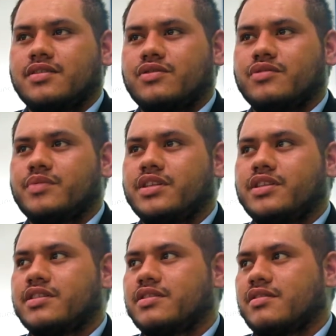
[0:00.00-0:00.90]
will be
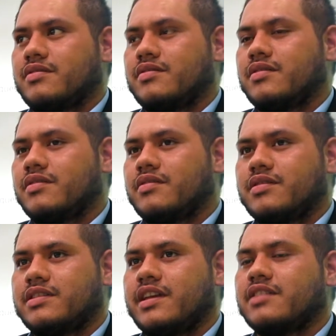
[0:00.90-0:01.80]
just
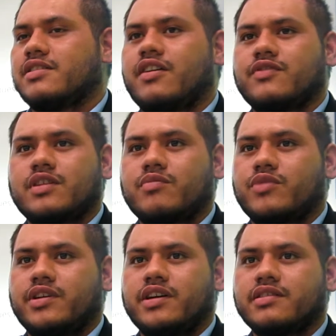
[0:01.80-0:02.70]
sent off
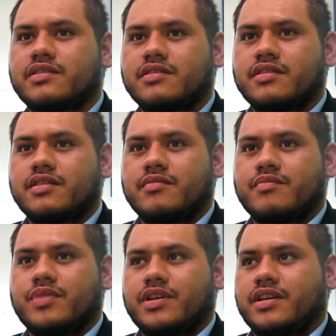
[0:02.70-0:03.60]
somewhere else
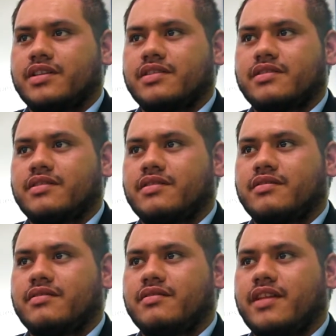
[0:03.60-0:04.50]
because
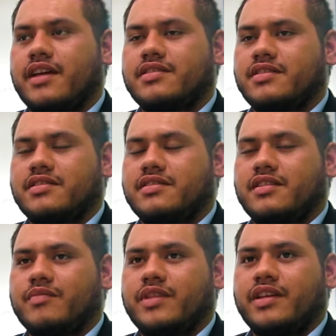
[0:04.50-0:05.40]
that's just
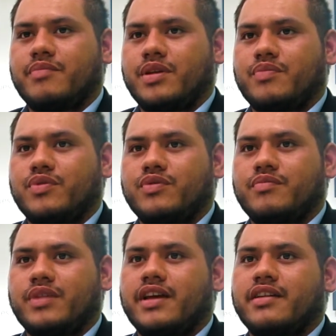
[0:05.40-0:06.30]
something people
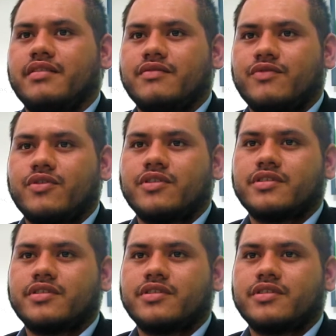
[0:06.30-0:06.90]
would plan for.